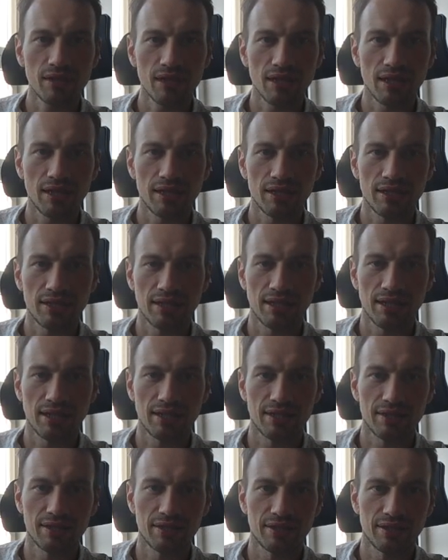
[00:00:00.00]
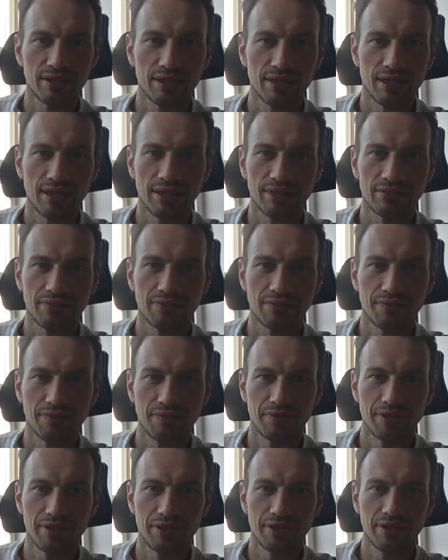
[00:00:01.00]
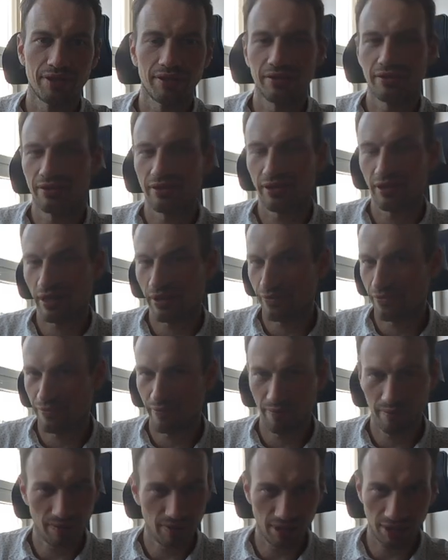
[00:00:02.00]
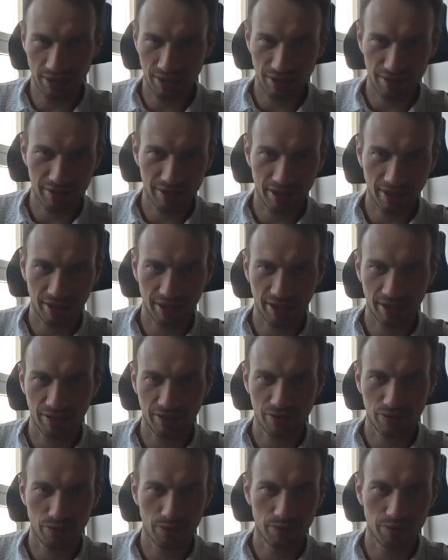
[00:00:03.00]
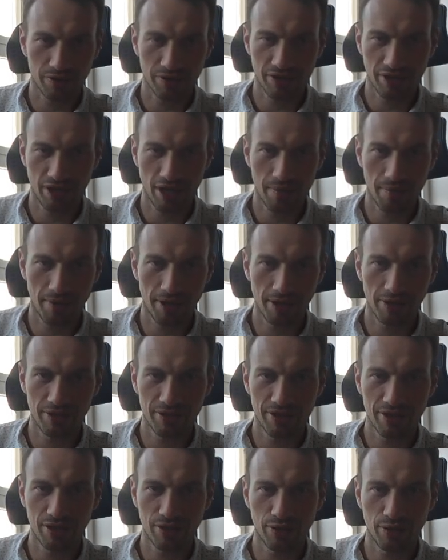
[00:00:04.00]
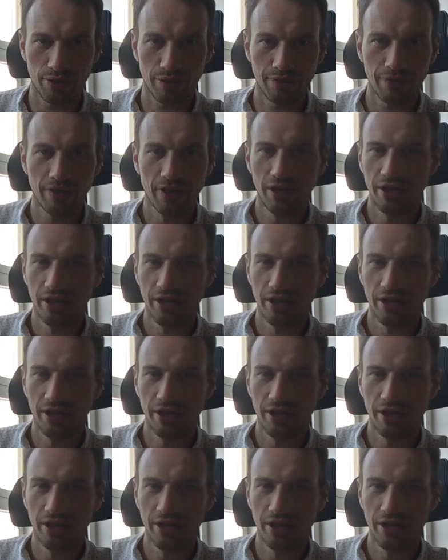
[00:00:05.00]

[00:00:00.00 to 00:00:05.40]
And then, we have glitters acting, so the same LC coef,